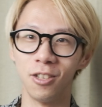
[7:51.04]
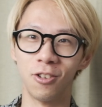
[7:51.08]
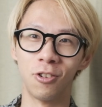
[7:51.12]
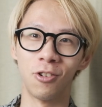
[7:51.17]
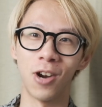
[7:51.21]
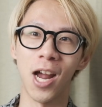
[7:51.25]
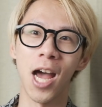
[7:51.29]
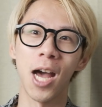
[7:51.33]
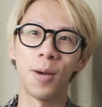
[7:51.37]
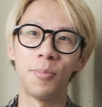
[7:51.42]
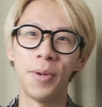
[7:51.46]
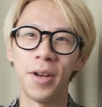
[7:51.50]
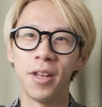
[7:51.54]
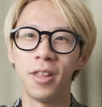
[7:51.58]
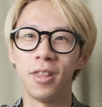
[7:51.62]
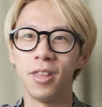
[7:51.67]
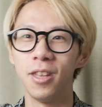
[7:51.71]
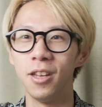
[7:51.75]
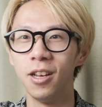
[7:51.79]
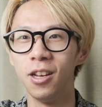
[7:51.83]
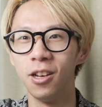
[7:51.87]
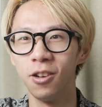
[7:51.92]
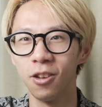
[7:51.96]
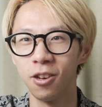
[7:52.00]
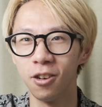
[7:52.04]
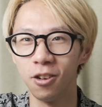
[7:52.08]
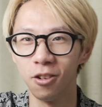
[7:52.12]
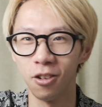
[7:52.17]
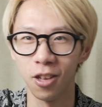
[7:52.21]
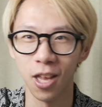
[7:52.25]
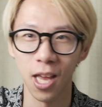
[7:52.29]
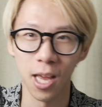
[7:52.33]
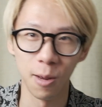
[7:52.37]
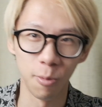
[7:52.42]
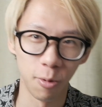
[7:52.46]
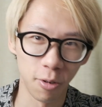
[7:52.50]
grab the, the
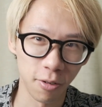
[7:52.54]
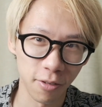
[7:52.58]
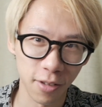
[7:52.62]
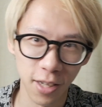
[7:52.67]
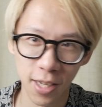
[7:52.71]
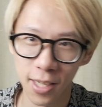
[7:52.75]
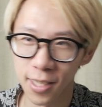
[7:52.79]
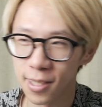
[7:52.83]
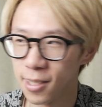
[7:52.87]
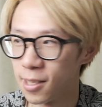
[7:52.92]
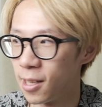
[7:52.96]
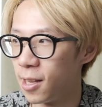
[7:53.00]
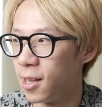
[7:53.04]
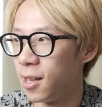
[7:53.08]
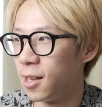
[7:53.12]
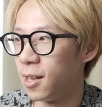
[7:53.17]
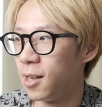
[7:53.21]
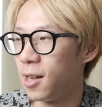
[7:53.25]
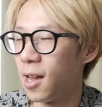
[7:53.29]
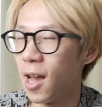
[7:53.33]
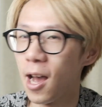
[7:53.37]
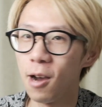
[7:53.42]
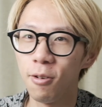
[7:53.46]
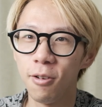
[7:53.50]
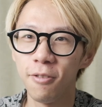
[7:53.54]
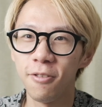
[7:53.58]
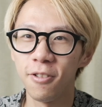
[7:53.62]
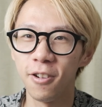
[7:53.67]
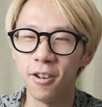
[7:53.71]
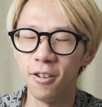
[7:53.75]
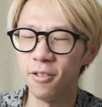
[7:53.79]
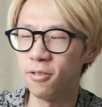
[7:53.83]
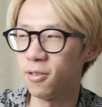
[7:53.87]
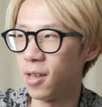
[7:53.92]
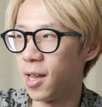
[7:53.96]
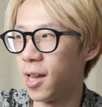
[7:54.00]
cable release.
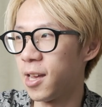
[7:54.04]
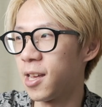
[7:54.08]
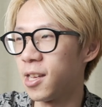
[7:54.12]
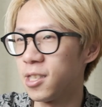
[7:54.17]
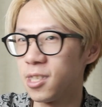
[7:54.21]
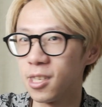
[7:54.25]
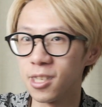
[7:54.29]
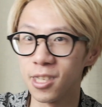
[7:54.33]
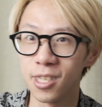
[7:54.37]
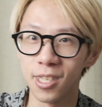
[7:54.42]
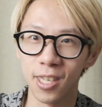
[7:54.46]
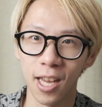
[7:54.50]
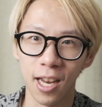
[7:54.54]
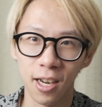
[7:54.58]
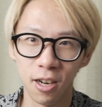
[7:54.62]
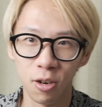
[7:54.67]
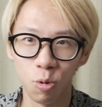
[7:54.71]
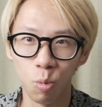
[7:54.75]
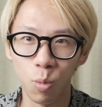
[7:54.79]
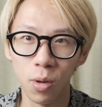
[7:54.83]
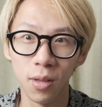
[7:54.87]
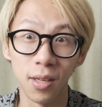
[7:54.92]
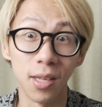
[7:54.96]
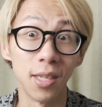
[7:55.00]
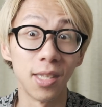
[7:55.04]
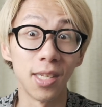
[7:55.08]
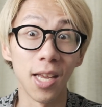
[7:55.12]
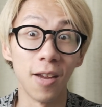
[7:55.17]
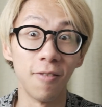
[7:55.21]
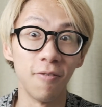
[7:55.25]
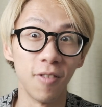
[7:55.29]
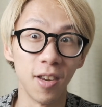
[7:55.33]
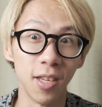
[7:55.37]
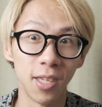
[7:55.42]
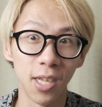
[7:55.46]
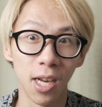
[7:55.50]
However, I guess the standard one, the
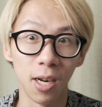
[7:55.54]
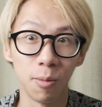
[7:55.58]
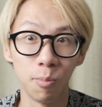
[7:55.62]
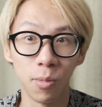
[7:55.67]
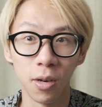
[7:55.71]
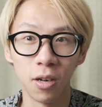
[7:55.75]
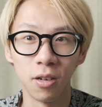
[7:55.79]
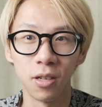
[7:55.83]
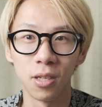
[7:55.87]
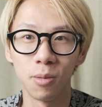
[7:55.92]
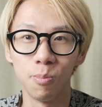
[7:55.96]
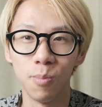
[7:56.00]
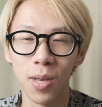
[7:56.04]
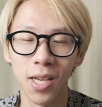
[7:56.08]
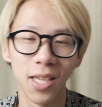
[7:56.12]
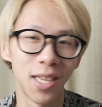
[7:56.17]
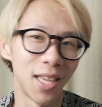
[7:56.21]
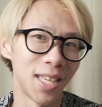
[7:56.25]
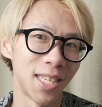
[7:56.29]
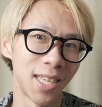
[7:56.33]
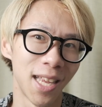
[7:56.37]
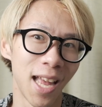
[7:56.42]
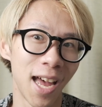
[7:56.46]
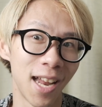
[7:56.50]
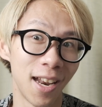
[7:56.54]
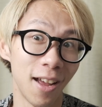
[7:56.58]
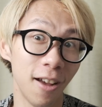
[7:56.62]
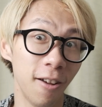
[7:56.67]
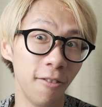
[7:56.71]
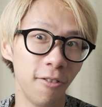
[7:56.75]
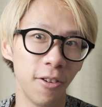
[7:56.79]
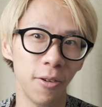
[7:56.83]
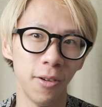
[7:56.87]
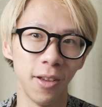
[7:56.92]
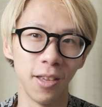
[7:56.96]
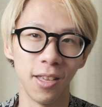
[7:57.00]
70 centimeters, makes that
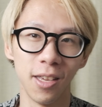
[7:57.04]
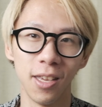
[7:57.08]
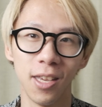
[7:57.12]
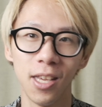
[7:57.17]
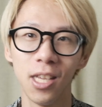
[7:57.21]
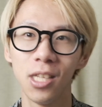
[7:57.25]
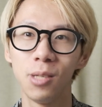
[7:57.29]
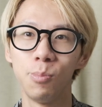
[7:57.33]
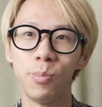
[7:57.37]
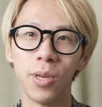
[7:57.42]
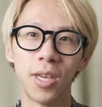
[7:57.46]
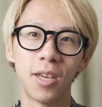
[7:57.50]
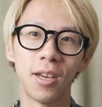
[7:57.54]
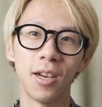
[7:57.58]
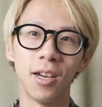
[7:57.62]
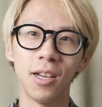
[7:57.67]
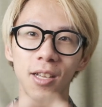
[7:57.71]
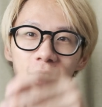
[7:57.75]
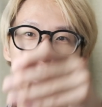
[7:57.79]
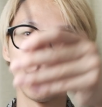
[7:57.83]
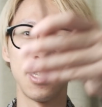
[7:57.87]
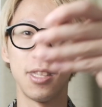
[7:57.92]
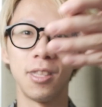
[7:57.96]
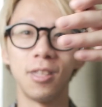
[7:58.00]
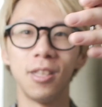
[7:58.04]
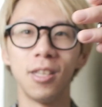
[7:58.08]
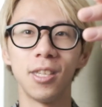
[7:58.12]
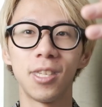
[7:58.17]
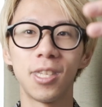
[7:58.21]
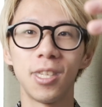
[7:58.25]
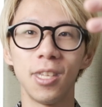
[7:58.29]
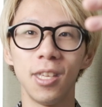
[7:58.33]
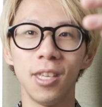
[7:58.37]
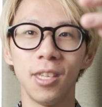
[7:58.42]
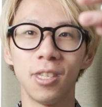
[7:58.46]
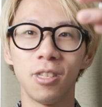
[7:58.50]
of an ease because
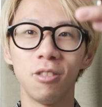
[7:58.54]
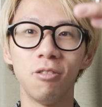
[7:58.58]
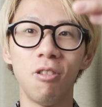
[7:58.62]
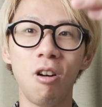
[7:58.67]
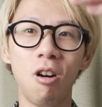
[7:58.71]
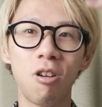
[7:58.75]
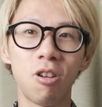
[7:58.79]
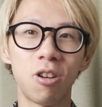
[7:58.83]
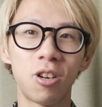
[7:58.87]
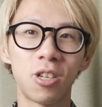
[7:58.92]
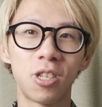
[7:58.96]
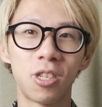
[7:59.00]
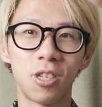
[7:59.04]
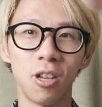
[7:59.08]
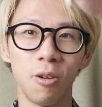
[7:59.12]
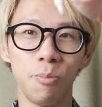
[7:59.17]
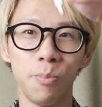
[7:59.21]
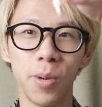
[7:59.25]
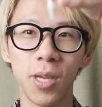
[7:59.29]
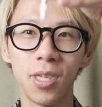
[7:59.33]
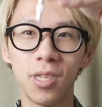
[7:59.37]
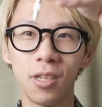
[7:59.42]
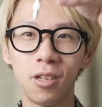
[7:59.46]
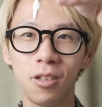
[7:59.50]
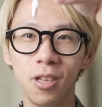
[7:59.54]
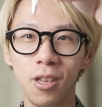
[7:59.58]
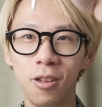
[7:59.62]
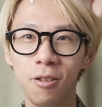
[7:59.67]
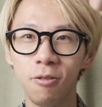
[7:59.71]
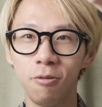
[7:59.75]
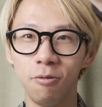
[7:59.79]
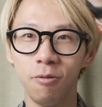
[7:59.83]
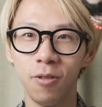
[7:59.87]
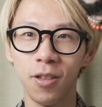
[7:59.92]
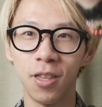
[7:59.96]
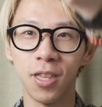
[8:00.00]
this is longer. So
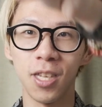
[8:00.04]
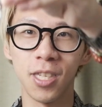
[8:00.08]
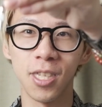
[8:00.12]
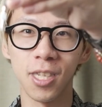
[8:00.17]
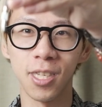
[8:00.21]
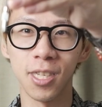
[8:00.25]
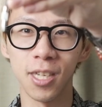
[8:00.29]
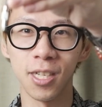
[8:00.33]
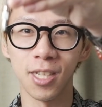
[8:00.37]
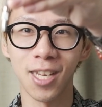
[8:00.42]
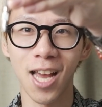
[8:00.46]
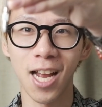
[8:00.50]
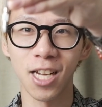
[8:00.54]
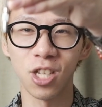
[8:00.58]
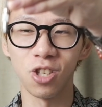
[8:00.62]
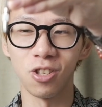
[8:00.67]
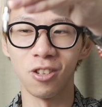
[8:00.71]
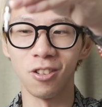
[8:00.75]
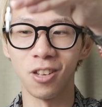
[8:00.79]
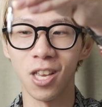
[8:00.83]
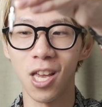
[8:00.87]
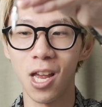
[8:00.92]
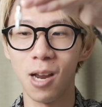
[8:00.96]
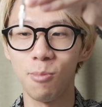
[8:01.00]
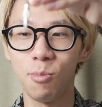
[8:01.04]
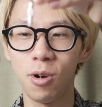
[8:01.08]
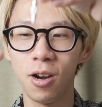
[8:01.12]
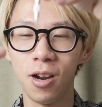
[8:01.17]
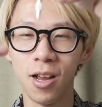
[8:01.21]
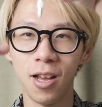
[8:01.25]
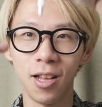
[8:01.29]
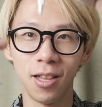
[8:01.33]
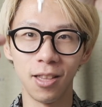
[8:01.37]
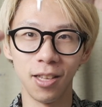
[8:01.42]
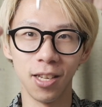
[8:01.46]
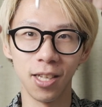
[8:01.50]
basically, when this is attached to the camera,
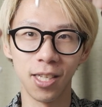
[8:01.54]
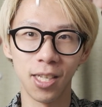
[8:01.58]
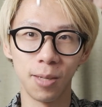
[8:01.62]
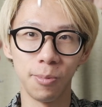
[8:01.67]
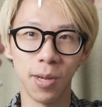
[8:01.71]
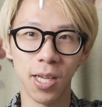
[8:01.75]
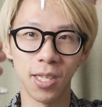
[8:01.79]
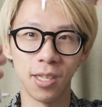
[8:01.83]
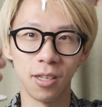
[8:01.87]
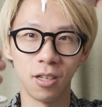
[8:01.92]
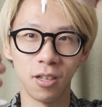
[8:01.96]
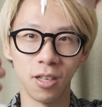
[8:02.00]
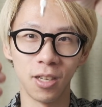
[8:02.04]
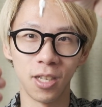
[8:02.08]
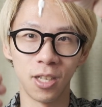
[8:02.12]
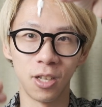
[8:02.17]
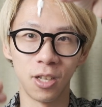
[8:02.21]
this basically